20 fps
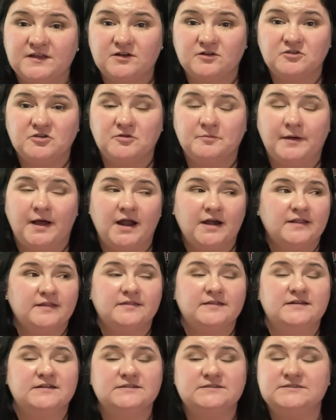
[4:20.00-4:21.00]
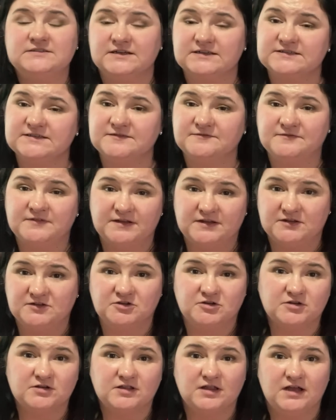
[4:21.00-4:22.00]
on your body, then it doesn't fit in
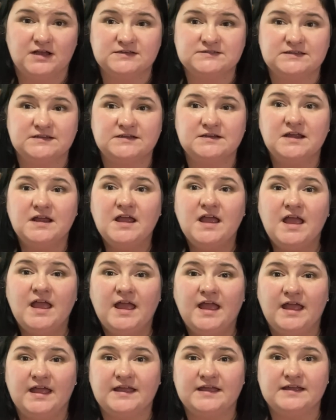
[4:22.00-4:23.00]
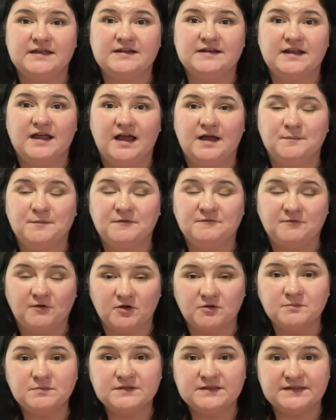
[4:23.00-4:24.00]
your closet. And I'm a
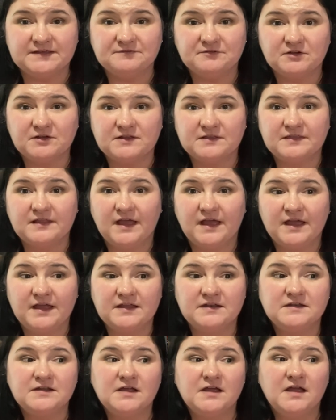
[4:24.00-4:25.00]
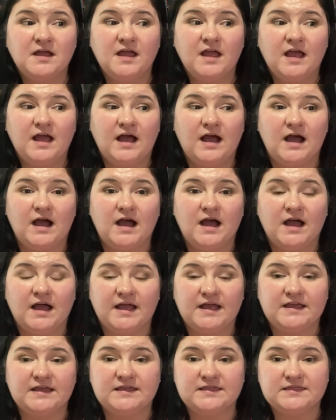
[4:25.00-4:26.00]
firm believer in that.
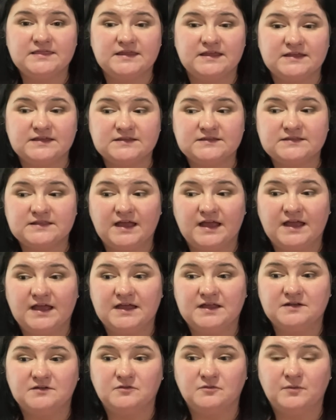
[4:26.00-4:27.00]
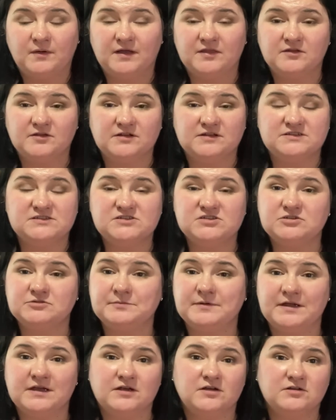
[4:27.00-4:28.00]
I think that whether it's too
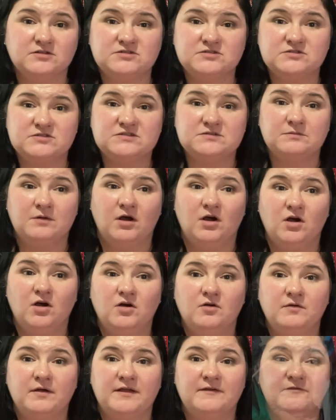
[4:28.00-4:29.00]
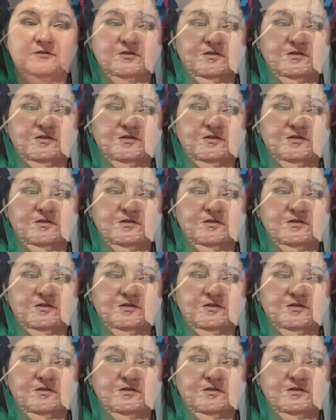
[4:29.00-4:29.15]
big or too small, if you're